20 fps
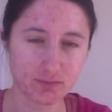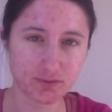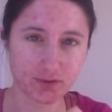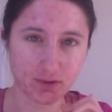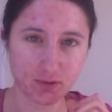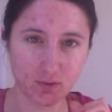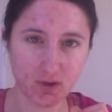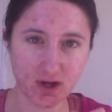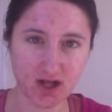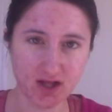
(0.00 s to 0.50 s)

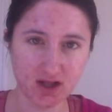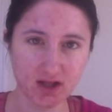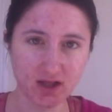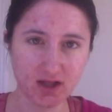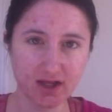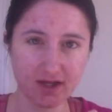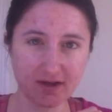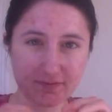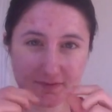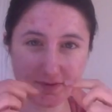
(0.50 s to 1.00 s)
For a while,
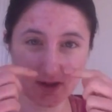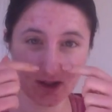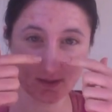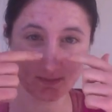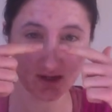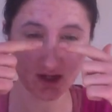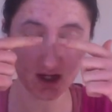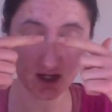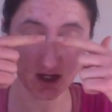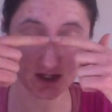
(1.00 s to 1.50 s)
it felt like
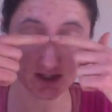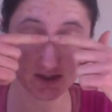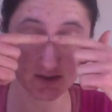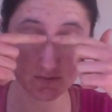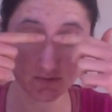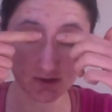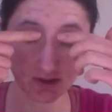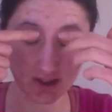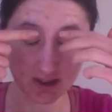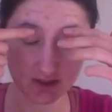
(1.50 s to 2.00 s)
my eyes
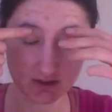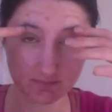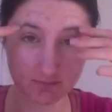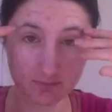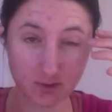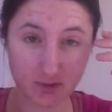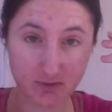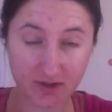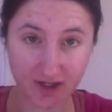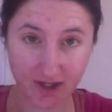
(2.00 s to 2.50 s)
were like
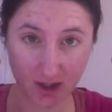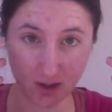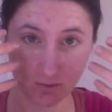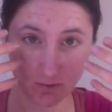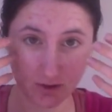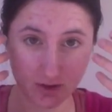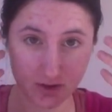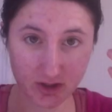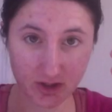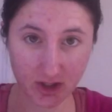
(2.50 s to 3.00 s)
moving
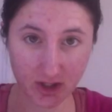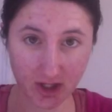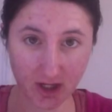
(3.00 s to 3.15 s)
outward.